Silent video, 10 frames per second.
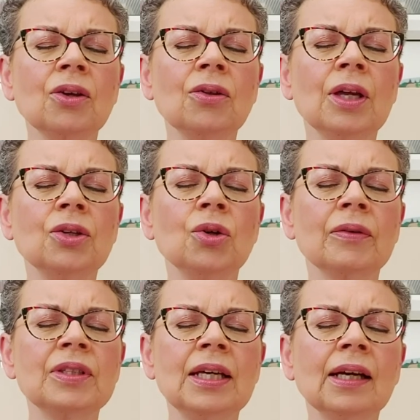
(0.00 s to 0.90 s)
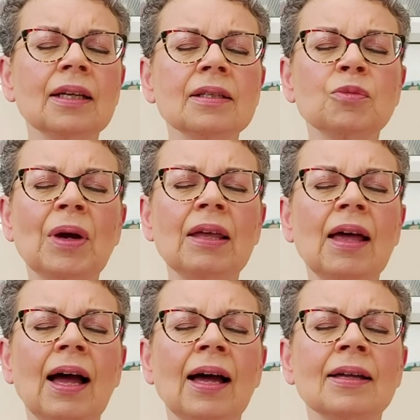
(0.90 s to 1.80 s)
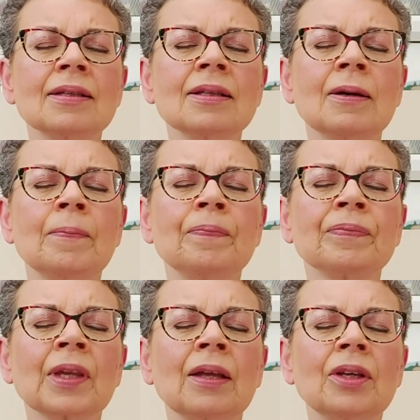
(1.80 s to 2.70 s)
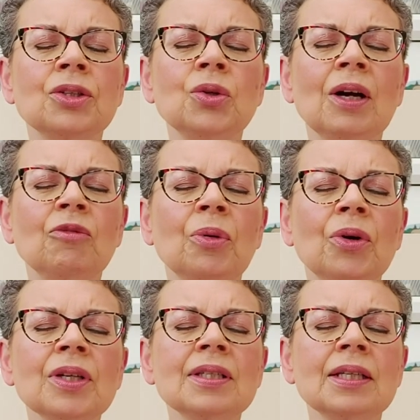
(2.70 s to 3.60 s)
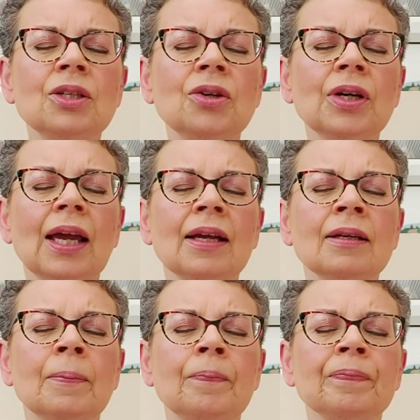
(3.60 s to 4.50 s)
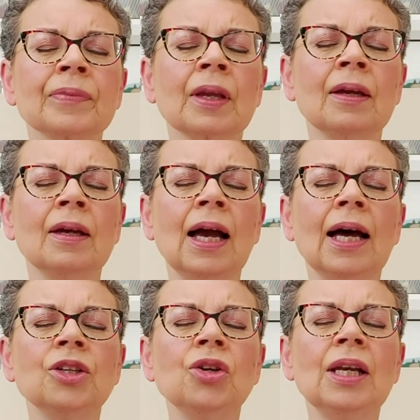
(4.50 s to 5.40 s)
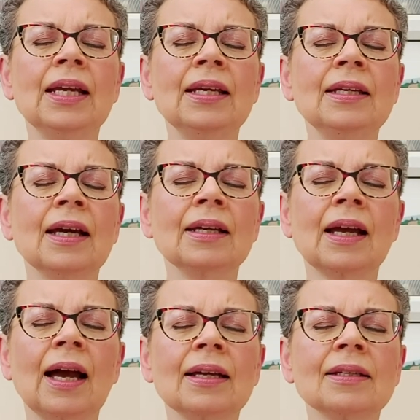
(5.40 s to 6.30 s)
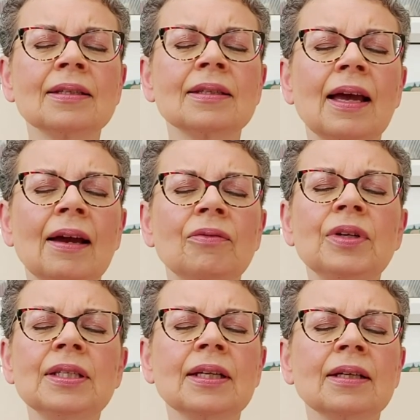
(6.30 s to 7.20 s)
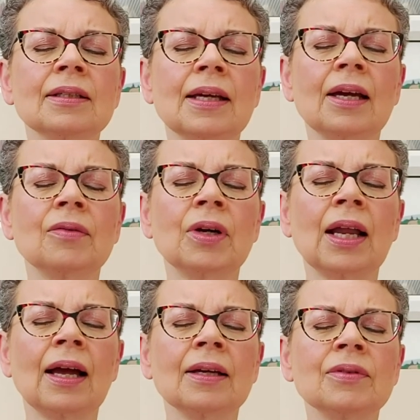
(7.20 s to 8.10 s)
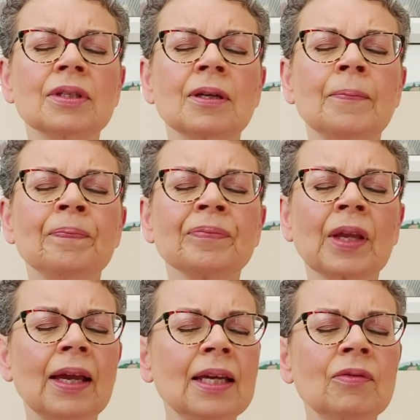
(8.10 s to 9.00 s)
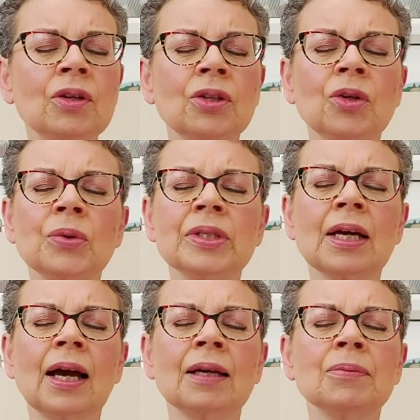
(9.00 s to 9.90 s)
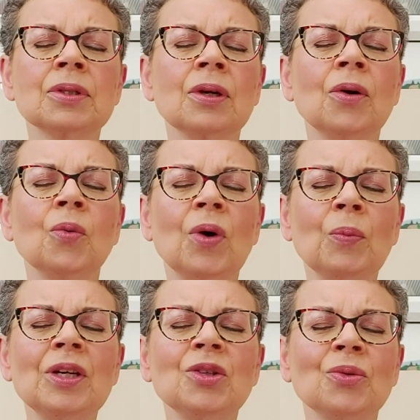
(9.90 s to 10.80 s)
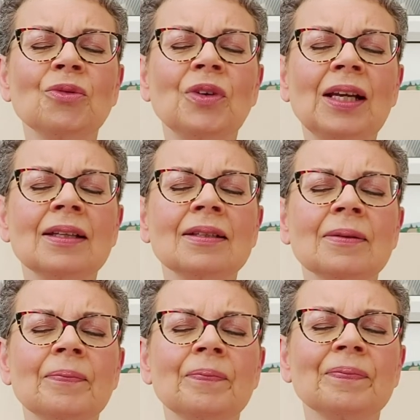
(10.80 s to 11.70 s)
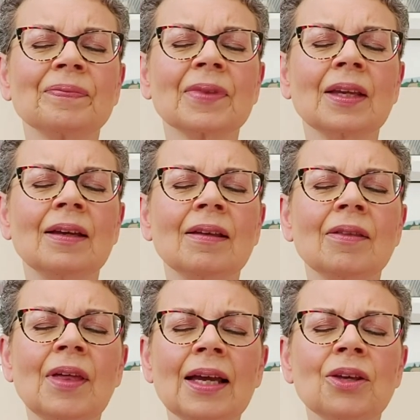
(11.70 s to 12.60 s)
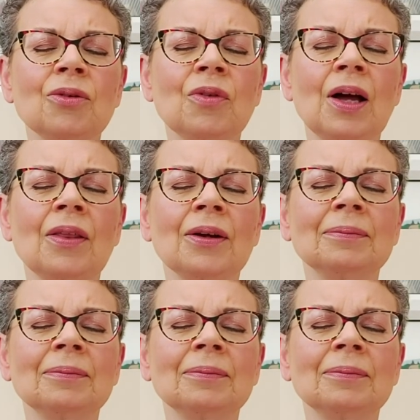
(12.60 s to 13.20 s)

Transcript: you that you have taken us by the hand, you have brought us into your kingdom, and you lead and guide us every single day of our lives, even at those times when we don't feel it. Thank you, Father.